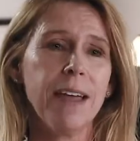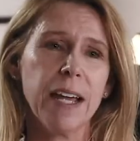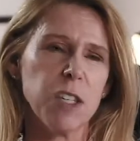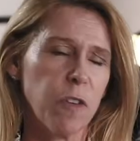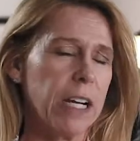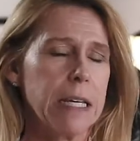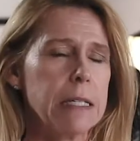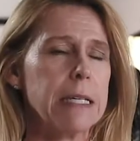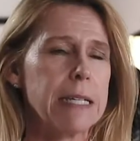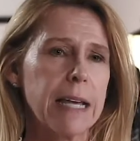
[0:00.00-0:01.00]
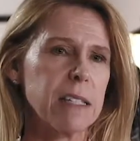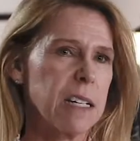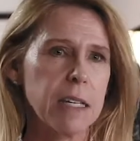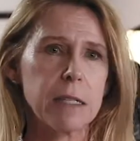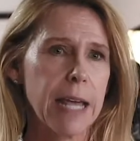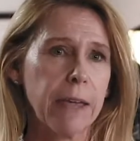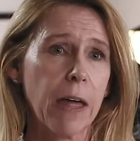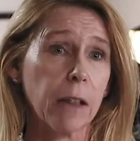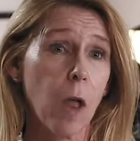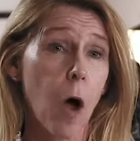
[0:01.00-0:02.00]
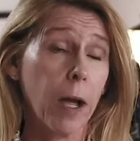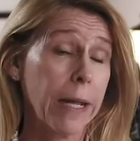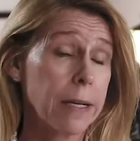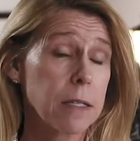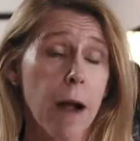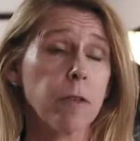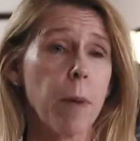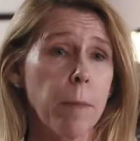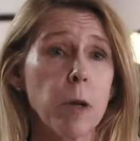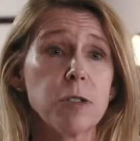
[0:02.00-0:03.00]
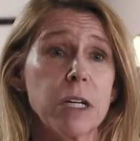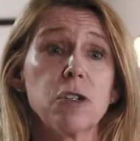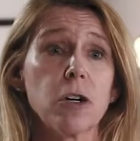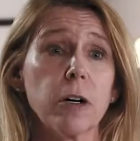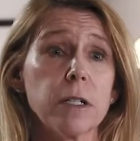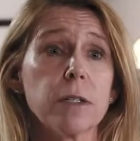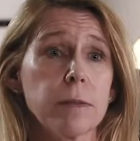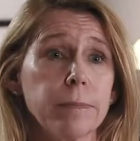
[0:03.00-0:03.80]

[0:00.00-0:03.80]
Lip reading: and it's a very easy test. It doesn't take that long, and it's covered by most insurance.